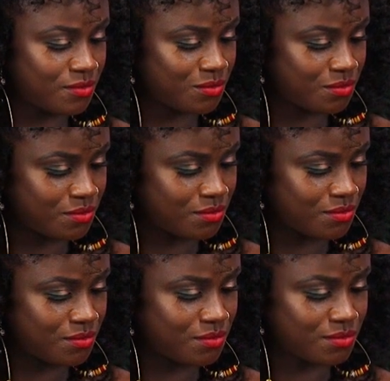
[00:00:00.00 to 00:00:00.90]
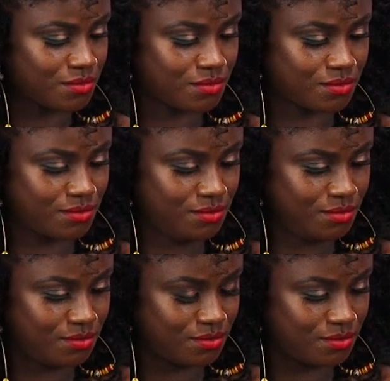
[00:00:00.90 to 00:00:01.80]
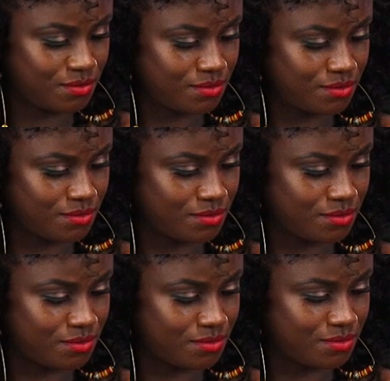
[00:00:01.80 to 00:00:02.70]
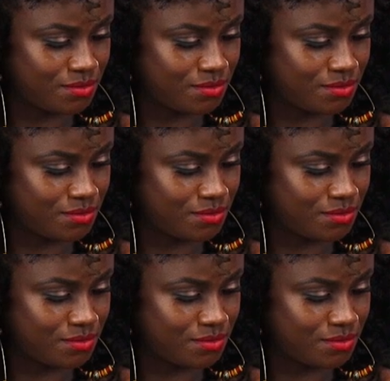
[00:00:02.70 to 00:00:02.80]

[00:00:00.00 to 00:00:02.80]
[no speech]